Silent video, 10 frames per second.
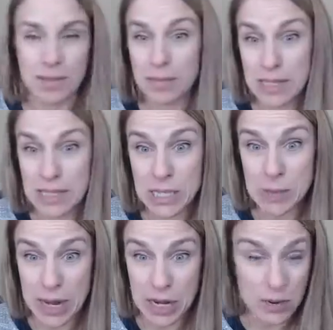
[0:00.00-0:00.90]
It means
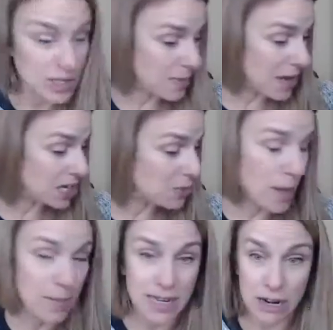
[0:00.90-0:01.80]
tomato in Spanish,
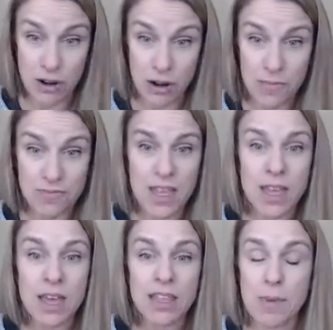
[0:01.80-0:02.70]
Pomodoro,
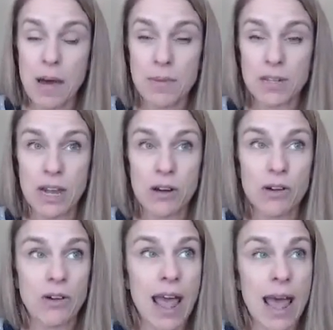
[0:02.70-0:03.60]
the
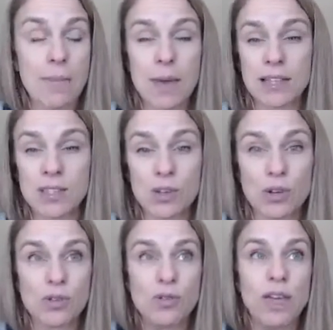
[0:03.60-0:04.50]
Pomodoro app. And so
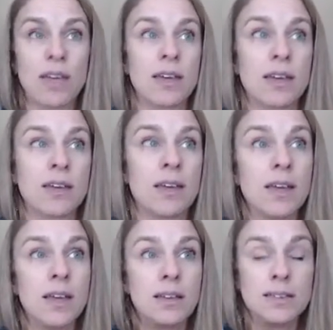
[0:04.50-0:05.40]
you can
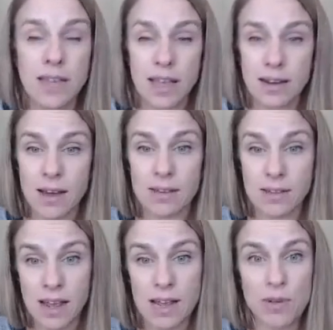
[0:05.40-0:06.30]
set a
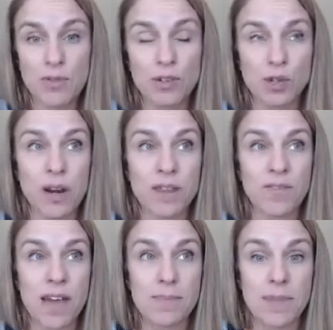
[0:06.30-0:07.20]
timer for
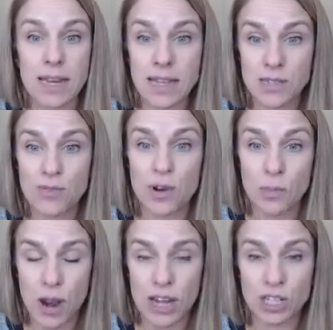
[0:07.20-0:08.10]
25 minutes for a
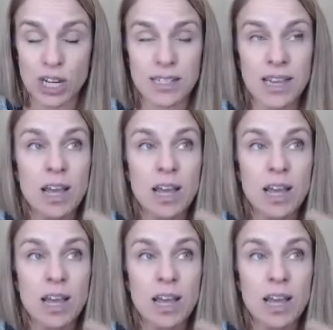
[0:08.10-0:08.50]
project.